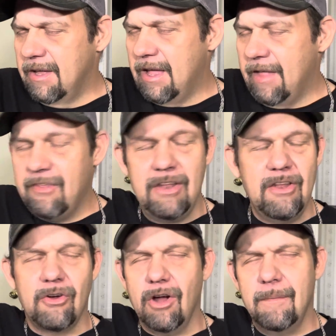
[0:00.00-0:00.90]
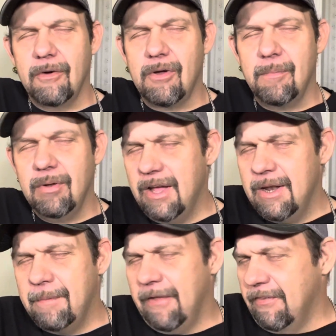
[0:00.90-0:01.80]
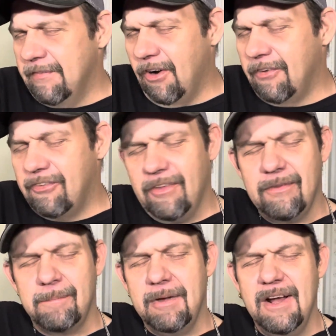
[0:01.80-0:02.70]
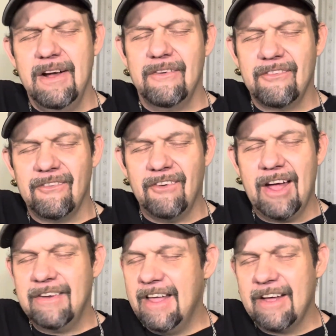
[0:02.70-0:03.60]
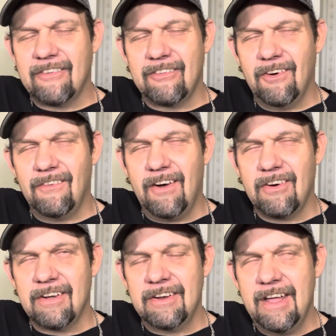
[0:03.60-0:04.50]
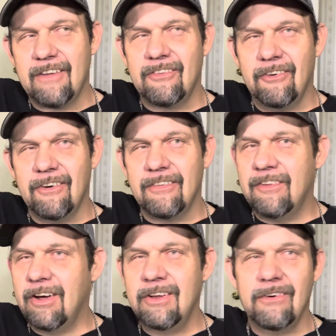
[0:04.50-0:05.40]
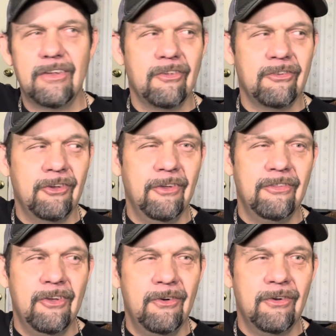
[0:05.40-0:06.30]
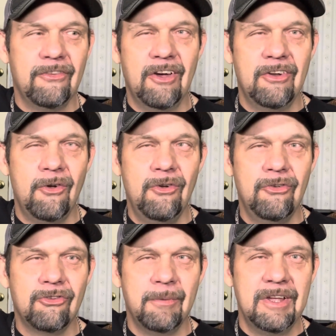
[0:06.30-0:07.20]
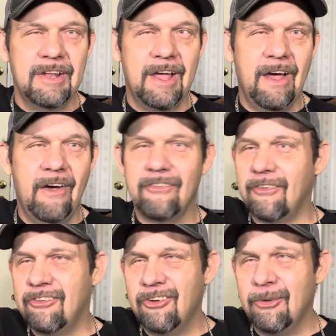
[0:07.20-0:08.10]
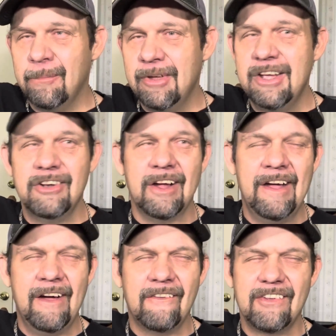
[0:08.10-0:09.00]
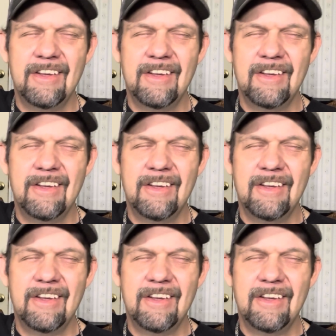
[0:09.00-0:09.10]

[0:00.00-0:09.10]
And then they'll grumble, complain about the narcissistic parents right next door, walking next door, telling you what you should do and telling you who should be in your house or shouldn't be in your house.